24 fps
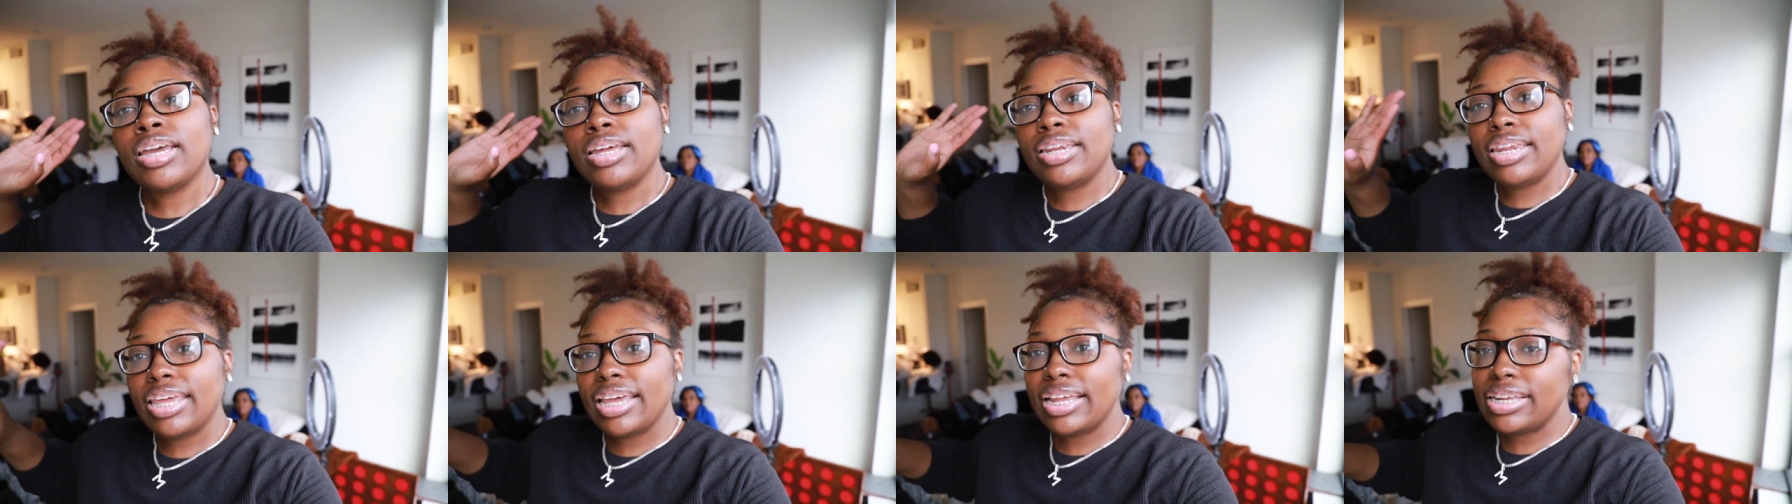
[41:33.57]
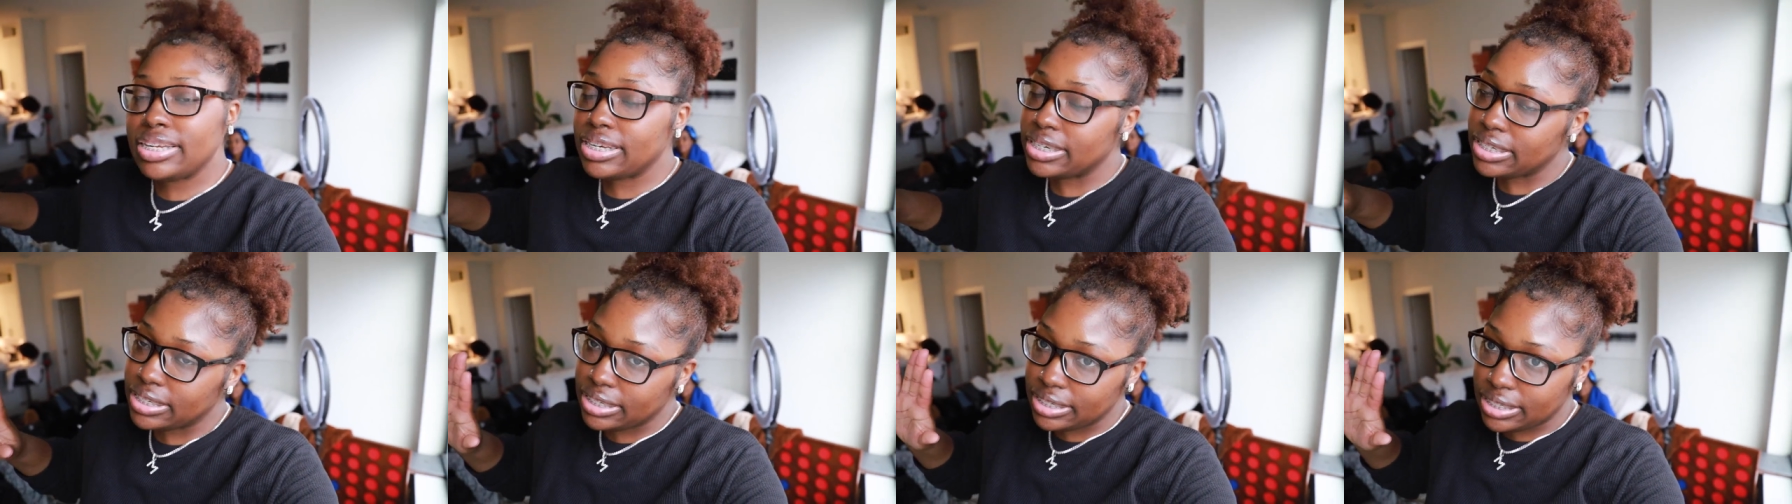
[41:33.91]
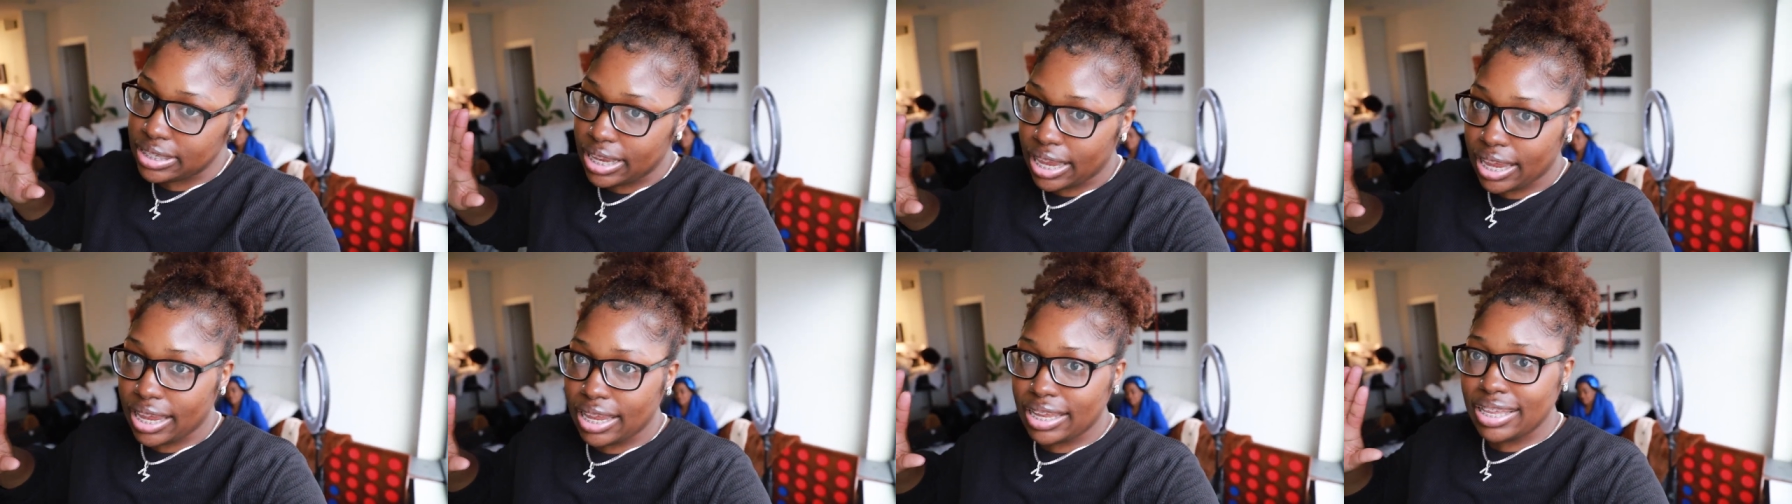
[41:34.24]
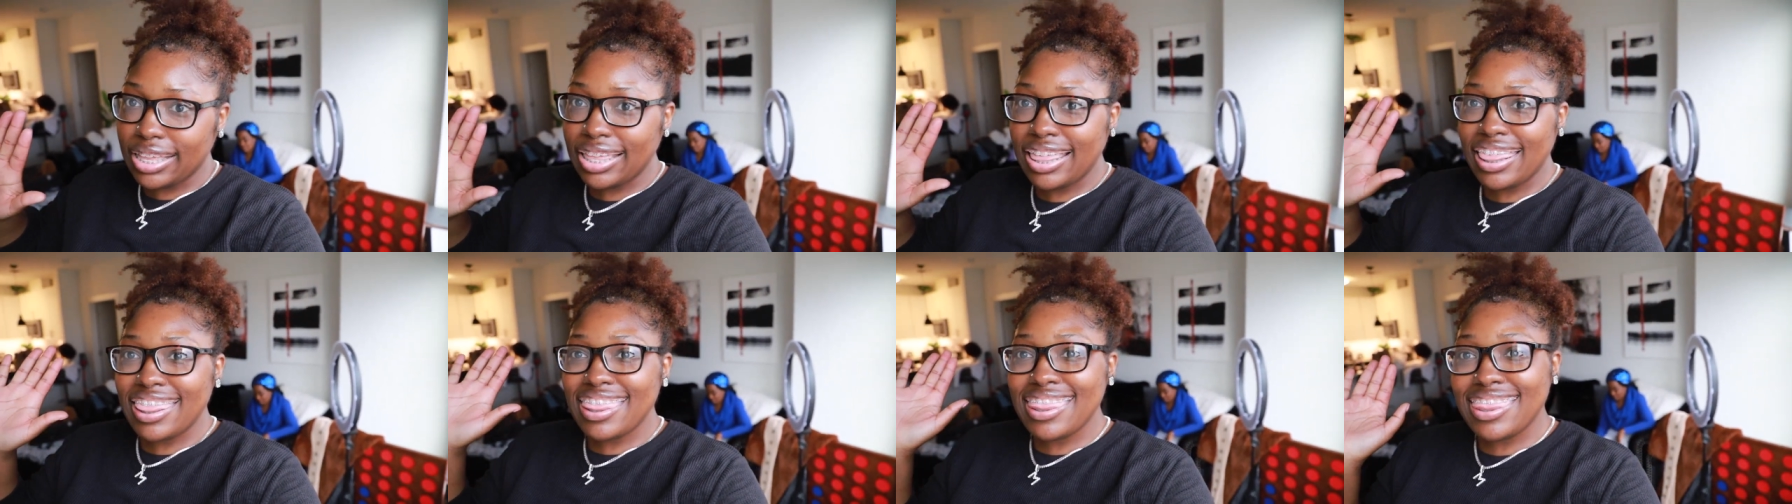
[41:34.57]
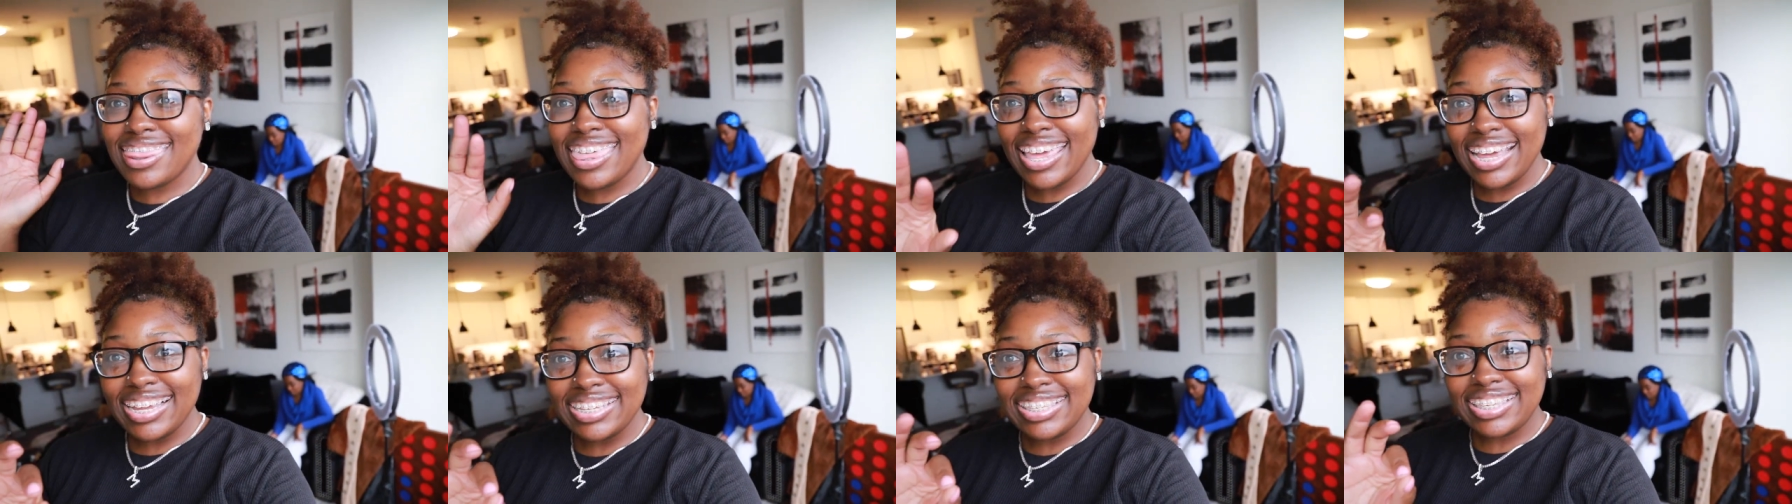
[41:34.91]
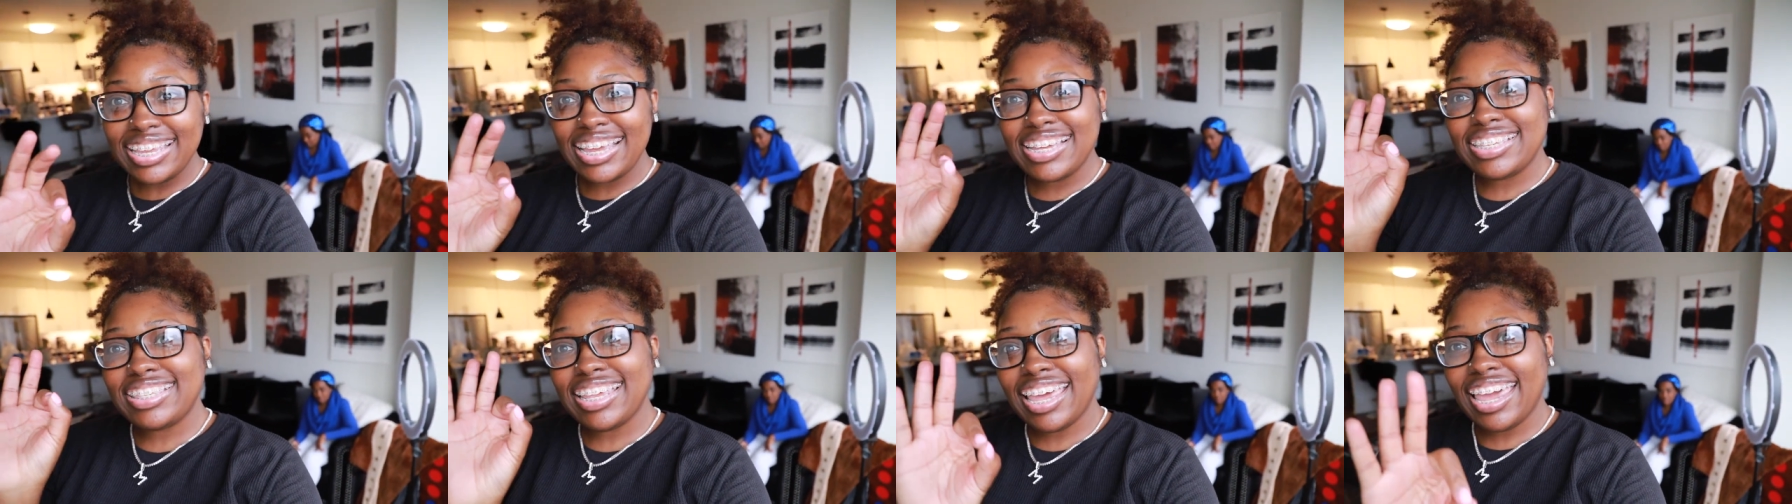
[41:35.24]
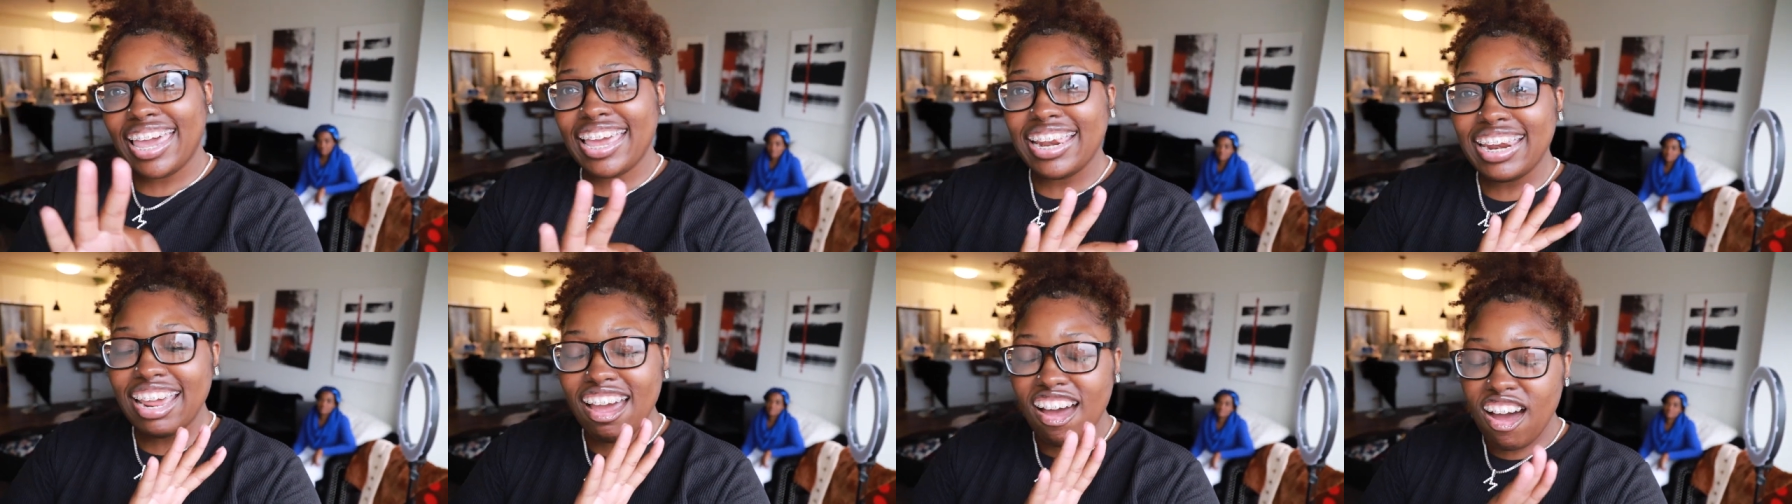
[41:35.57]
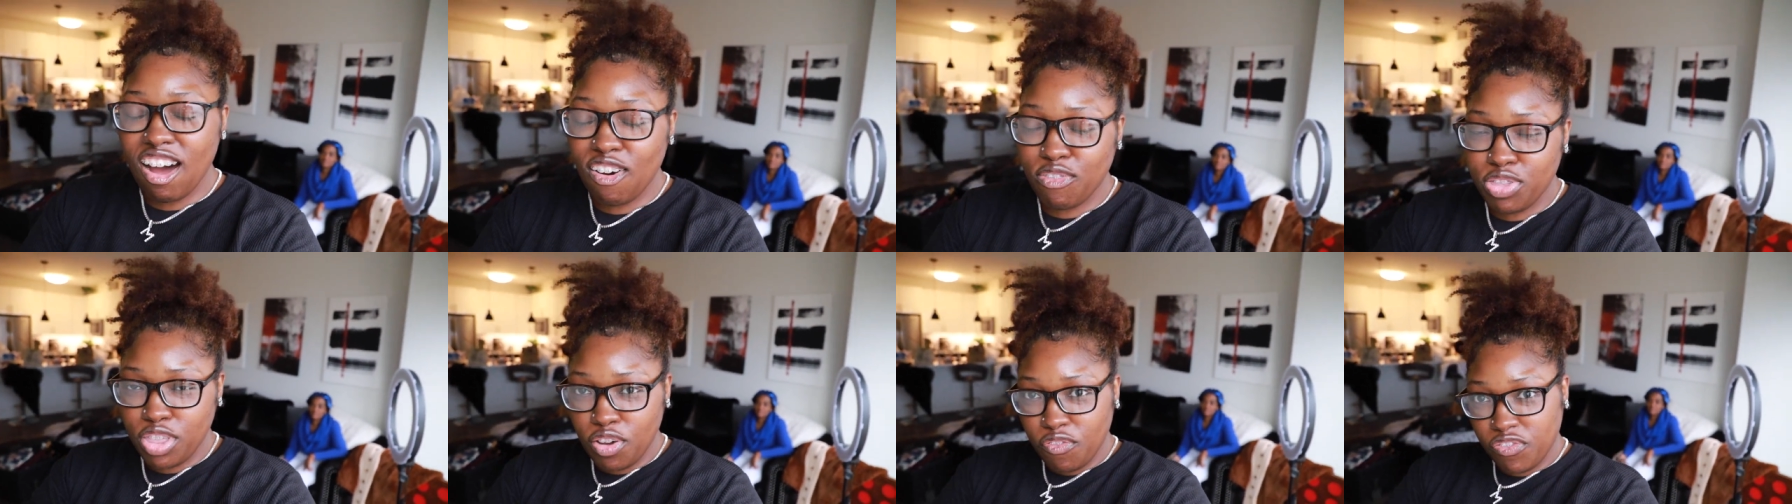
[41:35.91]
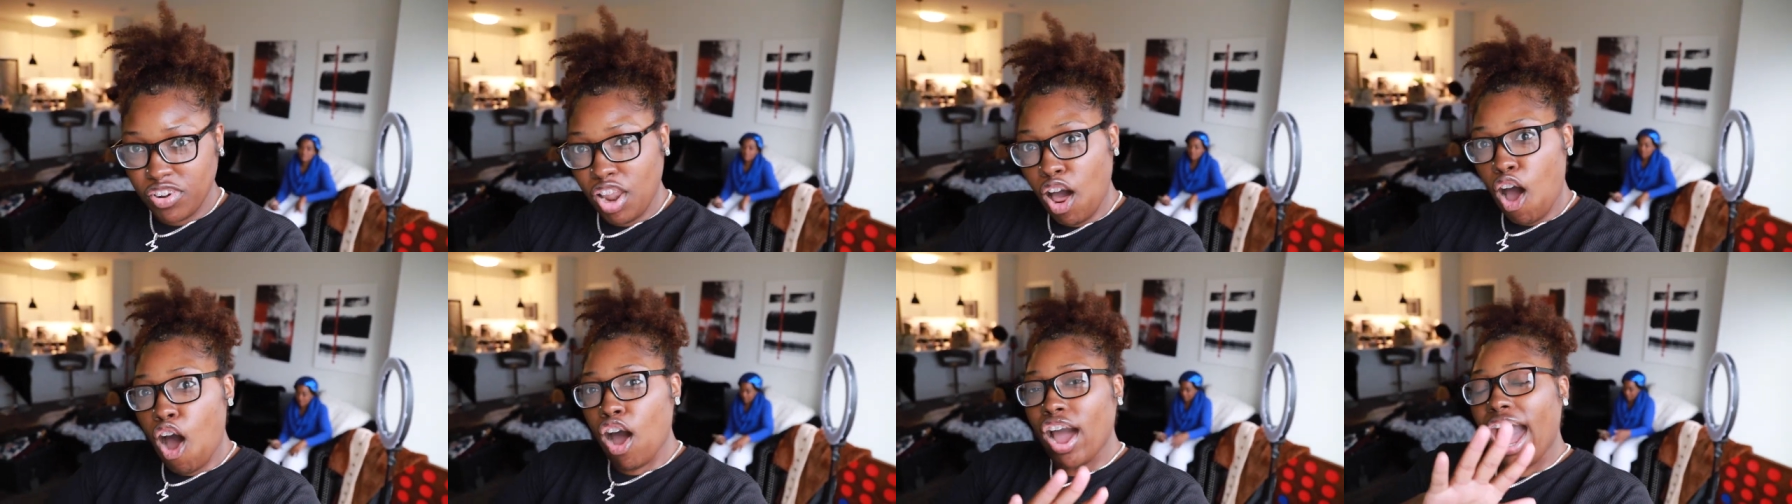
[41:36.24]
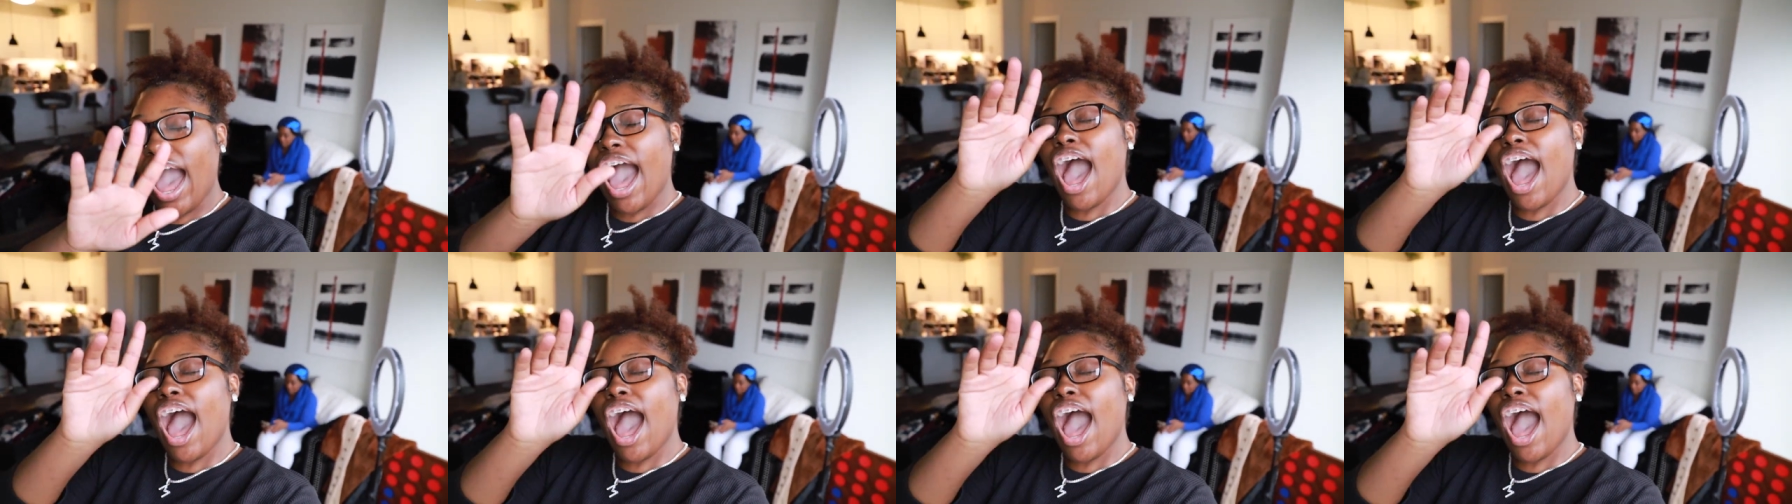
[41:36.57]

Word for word: Needless to say, this is the ending of the vlog.